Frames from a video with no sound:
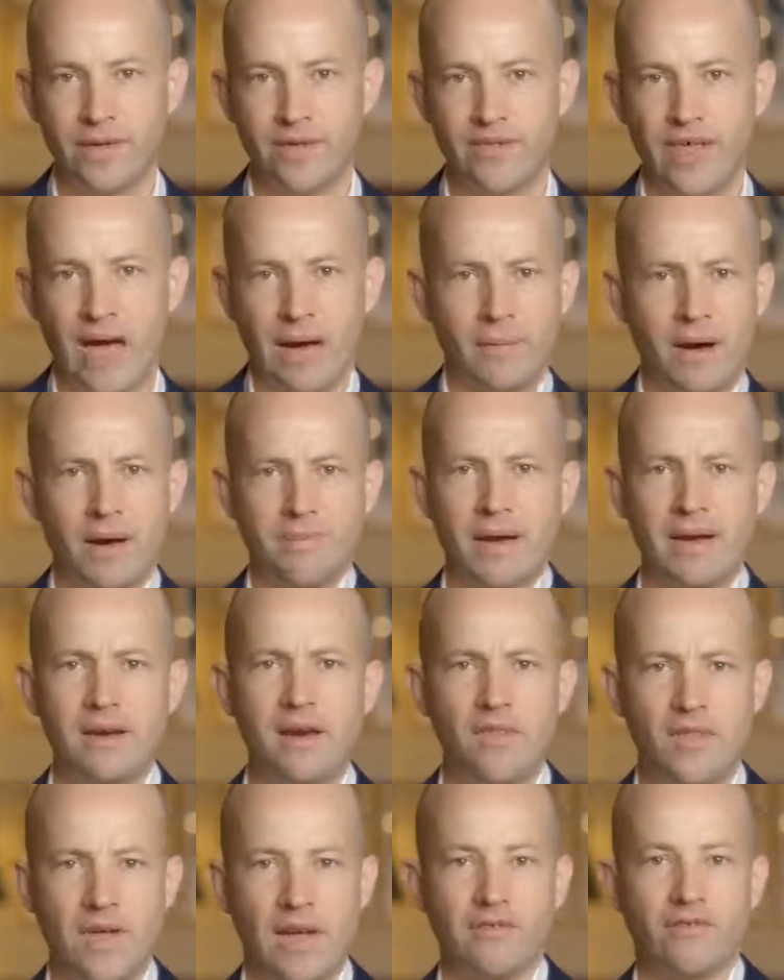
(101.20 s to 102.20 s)
That might mean
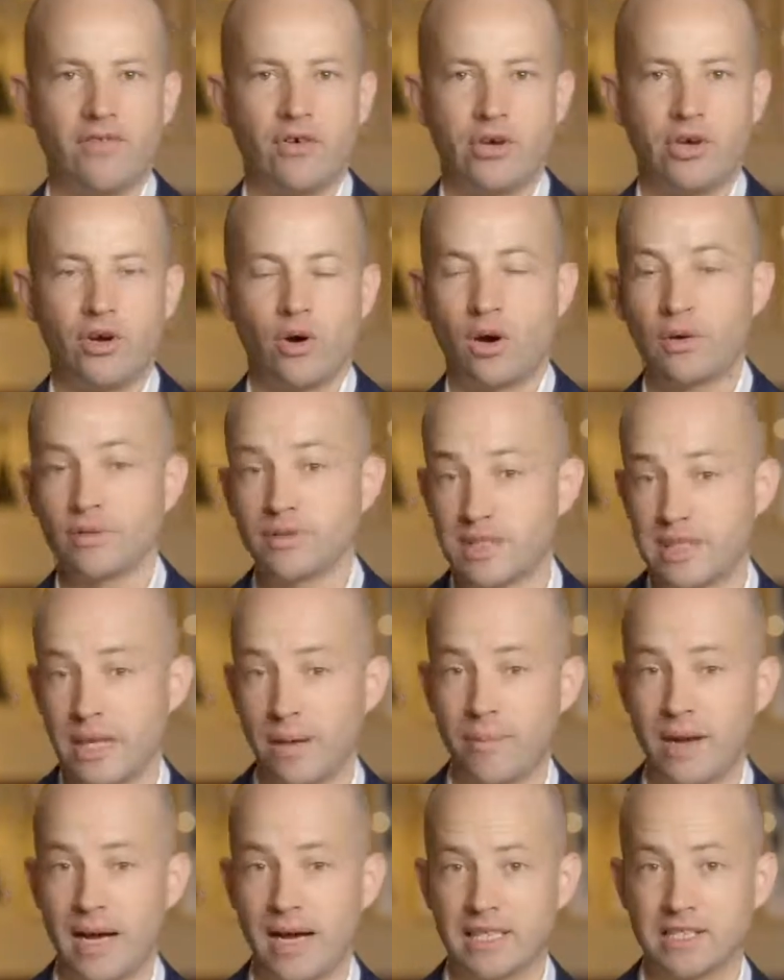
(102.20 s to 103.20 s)
that therefore you hold
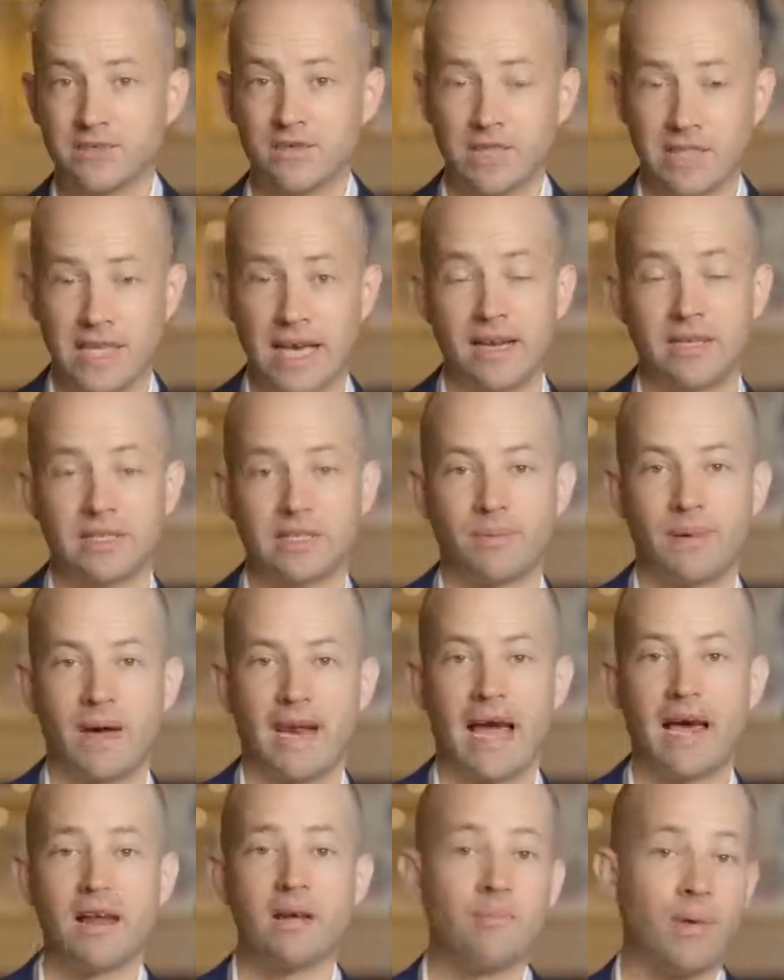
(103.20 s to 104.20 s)
seminars for tenants
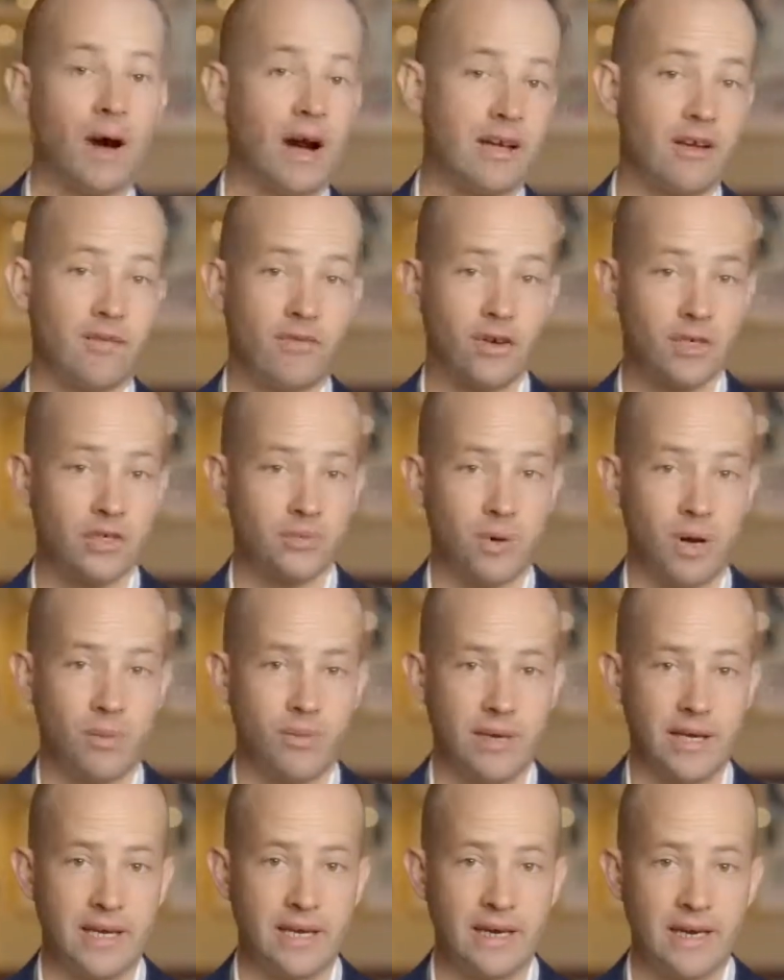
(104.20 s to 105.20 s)
about how to buy your first
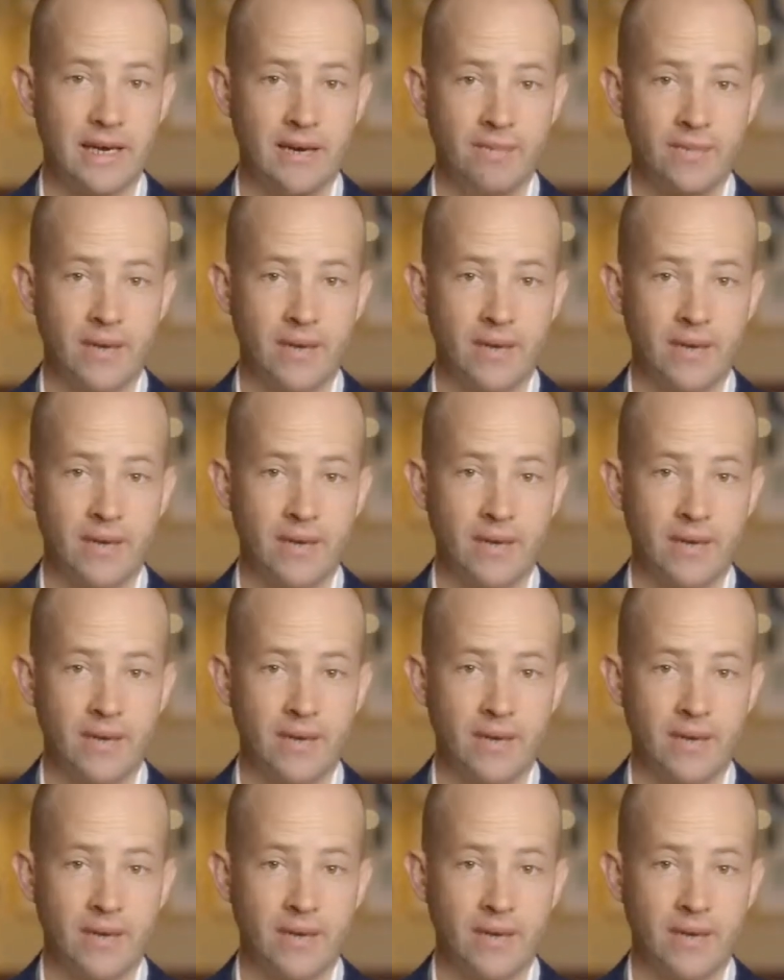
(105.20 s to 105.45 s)
property.